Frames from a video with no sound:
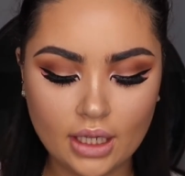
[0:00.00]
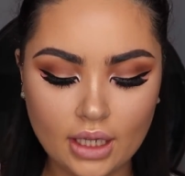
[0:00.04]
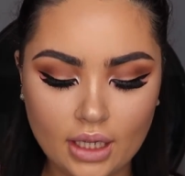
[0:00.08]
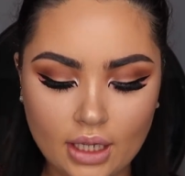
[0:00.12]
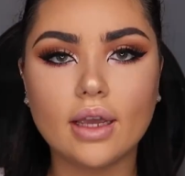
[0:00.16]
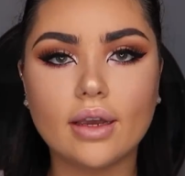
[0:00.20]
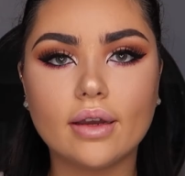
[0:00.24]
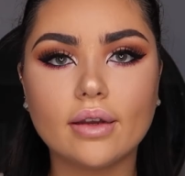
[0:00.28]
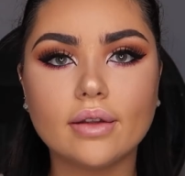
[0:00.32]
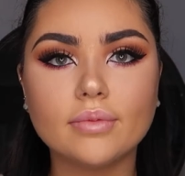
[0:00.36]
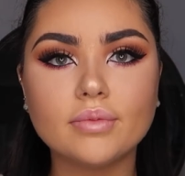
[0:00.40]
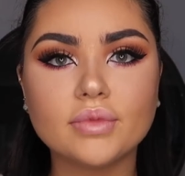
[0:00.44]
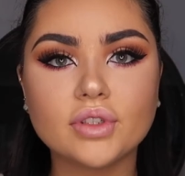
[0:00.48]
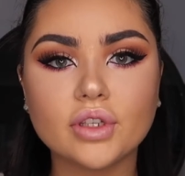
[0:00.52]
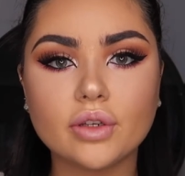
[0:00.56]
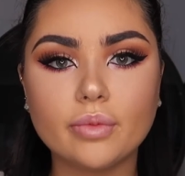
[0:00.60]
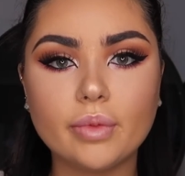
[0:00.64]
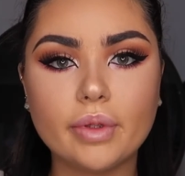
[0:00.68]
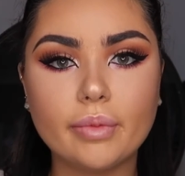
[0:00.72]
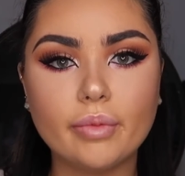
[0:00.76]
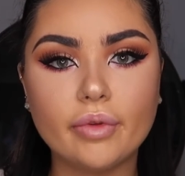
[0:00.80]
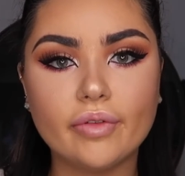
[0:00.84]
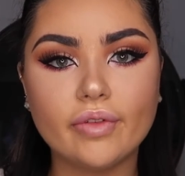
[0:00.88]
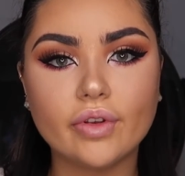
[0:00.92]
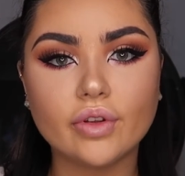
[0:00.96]
Now I'm just going
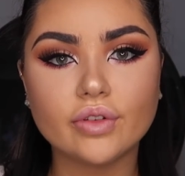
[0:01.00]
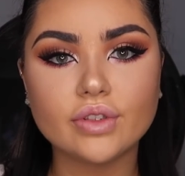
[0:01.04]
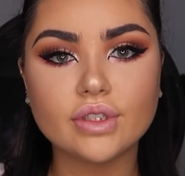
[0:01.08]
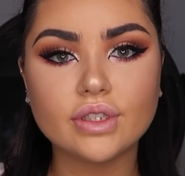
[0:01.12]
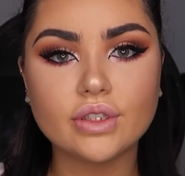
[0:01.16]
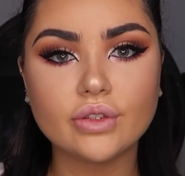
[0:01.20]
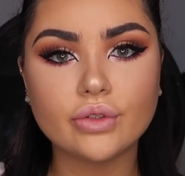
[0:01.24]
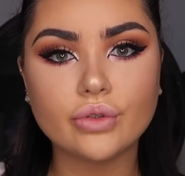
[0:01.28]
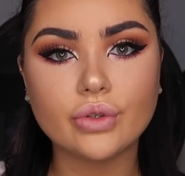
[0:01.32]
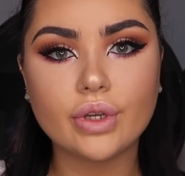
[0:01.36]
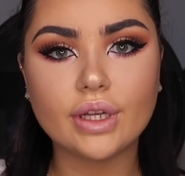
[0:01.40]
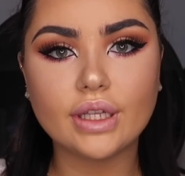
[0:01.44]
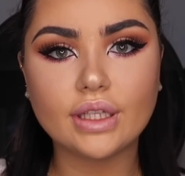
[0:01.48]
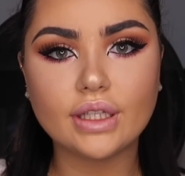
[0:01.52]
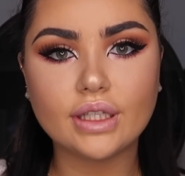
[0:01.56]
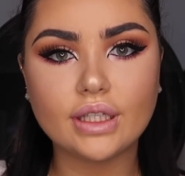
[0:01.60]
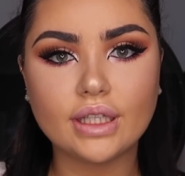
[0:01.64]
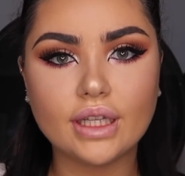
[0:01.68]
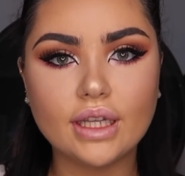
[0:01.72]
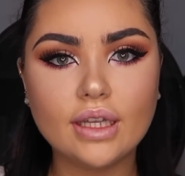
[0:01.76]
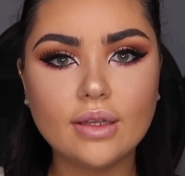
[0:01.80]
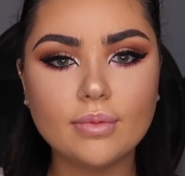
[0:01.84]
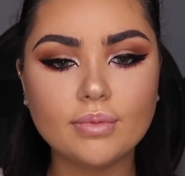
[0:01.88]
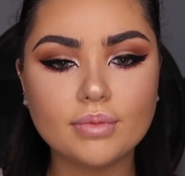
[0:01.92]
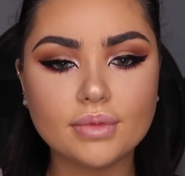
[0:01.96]
to be moving on to
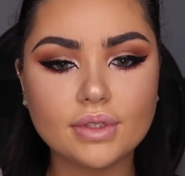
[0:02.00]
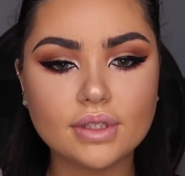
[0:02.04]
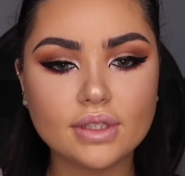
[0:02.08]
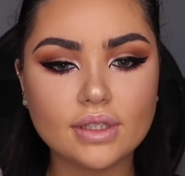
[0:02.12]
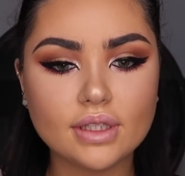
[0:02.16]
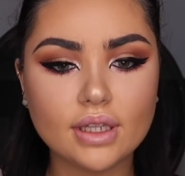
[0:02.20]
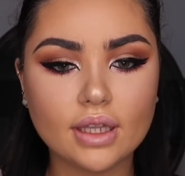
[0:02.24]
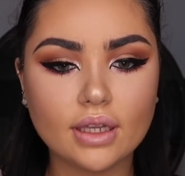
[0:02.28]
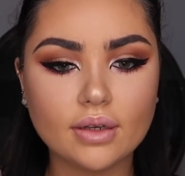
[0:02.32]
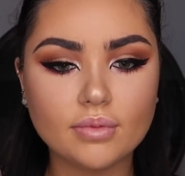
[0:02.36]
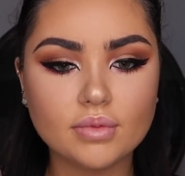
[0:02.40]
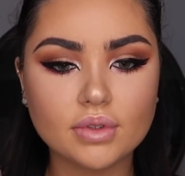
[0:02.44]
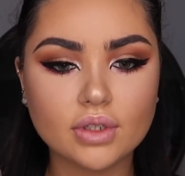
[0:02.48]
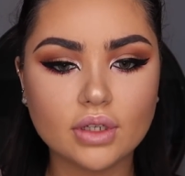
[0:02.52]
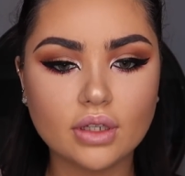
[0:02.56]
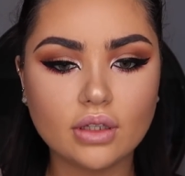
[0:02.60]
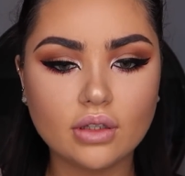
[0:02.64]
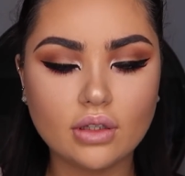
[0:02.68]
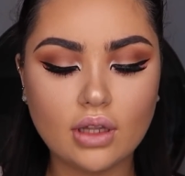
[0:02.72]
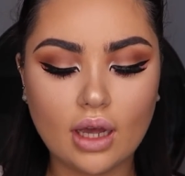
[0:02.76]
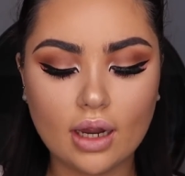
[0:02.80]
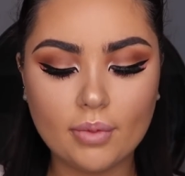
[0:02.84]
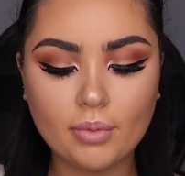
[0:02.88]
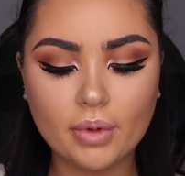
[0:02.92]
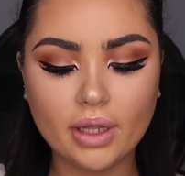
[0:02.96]
lips. I'm just going to
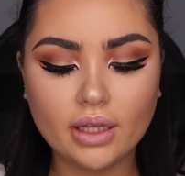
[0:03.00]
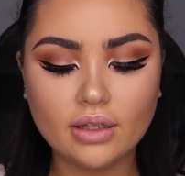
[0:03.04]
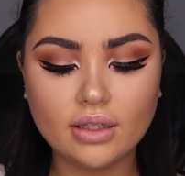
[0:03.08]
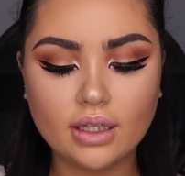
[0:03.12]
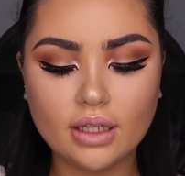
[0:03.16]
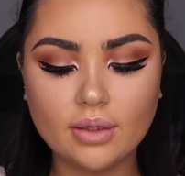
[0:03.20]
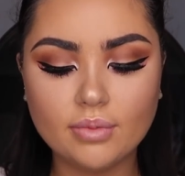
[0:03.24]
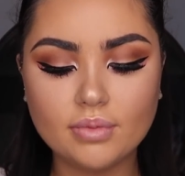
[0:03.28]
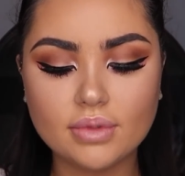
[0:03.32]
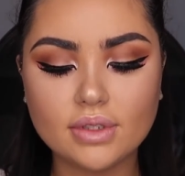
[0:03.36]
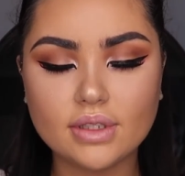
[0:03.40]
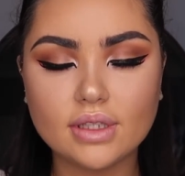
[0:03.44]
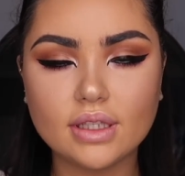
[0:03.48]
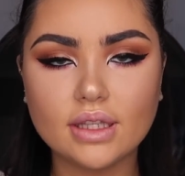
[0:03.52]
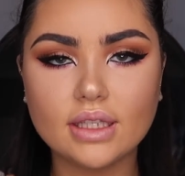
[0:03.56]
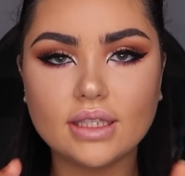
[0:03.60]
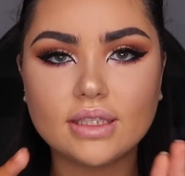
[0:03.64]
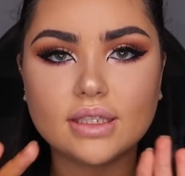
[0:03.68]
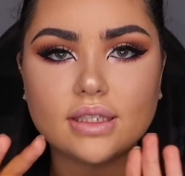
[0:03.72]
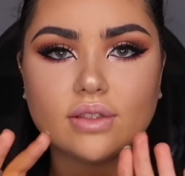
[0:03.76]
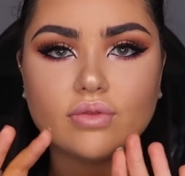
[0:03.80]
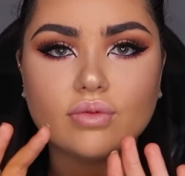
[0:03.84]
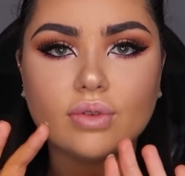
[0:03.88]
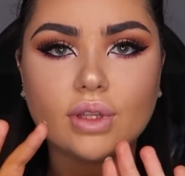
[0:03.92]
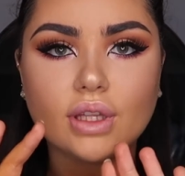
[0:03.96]
line my lips.
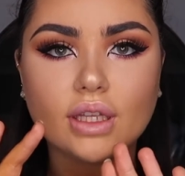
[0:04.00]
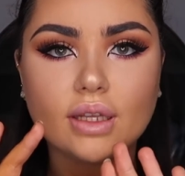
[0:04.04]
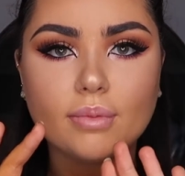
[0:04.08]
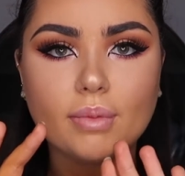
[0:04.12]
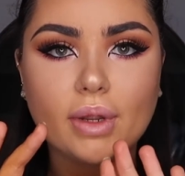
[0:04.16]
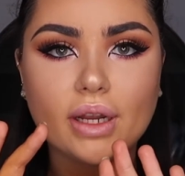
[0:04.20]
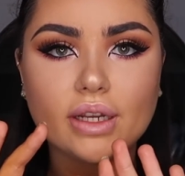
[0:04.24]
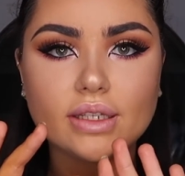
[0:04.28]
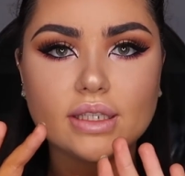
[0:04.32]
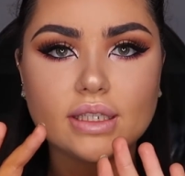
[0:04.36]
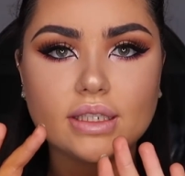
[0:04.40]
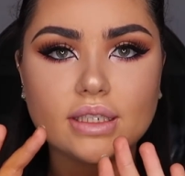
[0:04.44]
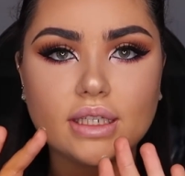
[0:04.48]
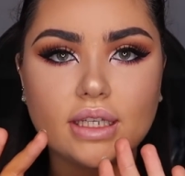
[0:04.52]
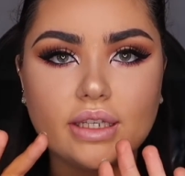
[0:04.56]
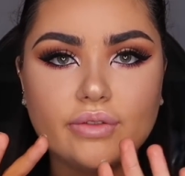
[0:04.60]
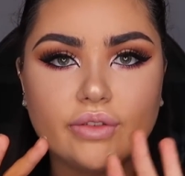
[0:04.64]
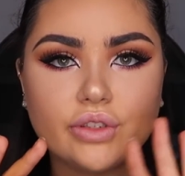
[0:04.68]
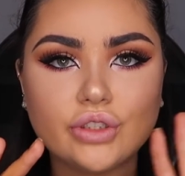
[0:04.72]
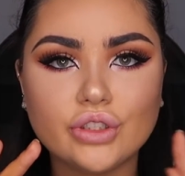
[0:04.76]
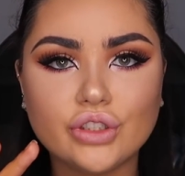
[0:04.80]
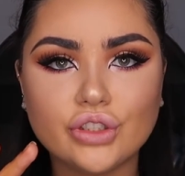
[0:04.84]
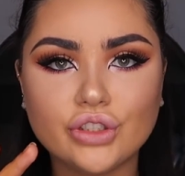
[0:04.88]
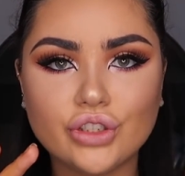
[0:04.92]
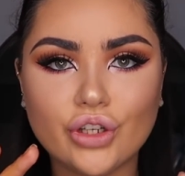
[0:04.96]
This is really embarrassing to
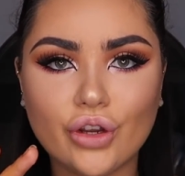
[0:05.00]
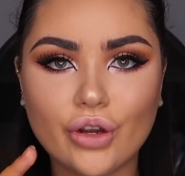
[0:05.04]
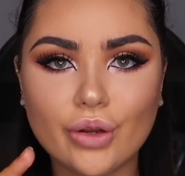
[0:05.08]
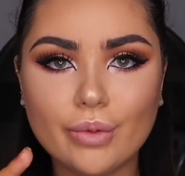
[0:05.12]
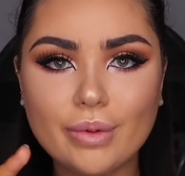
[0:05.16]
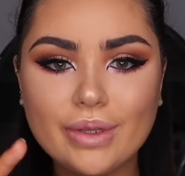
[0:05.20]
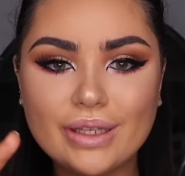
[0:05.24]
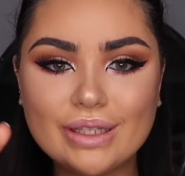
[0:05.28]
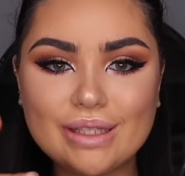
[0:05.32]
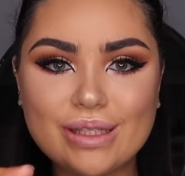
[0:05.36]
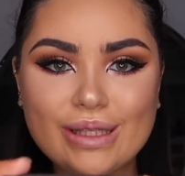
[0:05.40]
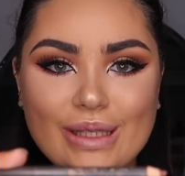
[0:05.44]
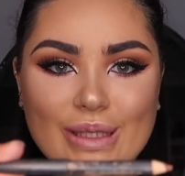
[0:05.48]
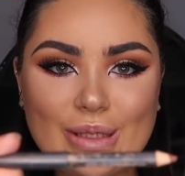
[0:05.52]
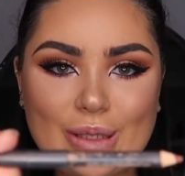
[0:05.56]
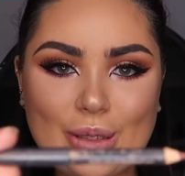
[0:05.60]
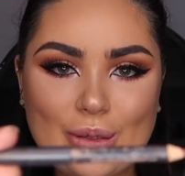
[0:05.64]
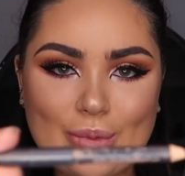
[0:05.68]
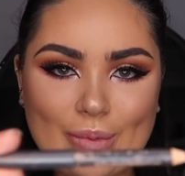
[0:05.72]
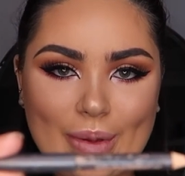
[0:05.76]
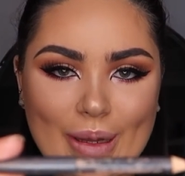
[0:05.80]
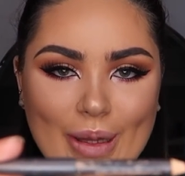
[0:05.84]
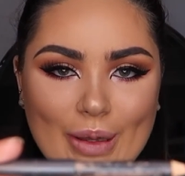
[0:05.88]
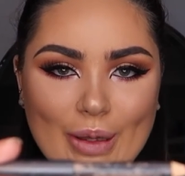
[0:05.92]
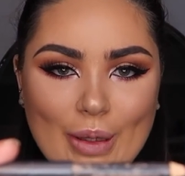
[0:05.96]
even show because this
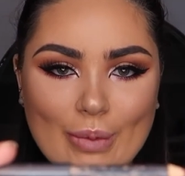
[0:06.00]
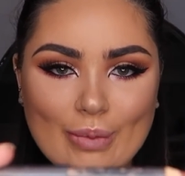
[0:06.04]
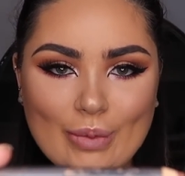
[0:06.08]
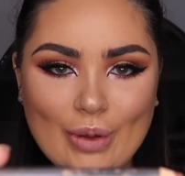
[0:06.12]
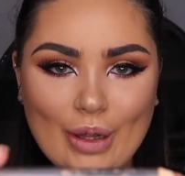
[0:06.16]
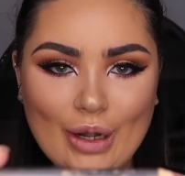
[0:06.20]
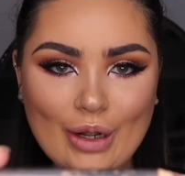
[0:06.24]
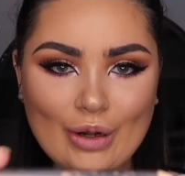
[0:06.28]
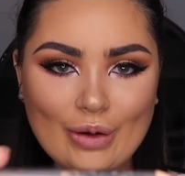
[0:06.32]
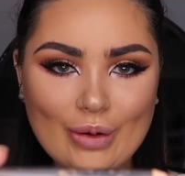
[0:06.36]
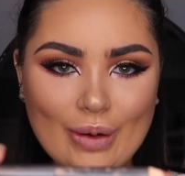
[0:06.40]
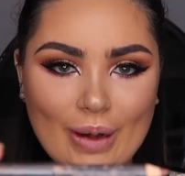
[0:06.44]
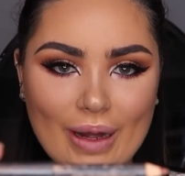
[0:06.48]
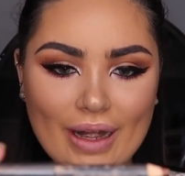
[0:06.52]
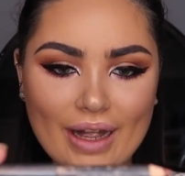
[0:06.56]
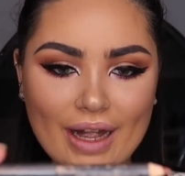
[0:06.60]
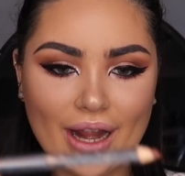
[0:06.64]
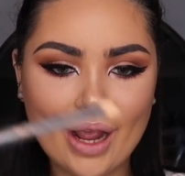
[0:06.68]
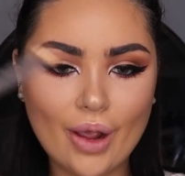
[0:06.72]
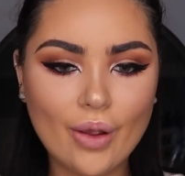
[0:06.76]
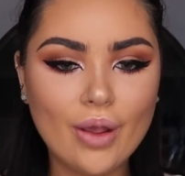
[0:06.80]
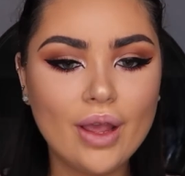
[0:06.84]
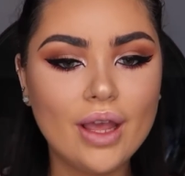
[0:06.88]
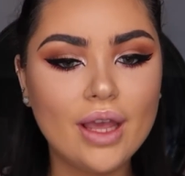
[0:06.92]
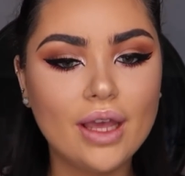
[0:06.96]
is my lip liner right
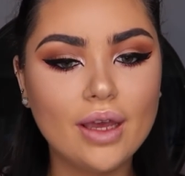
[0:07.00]
now.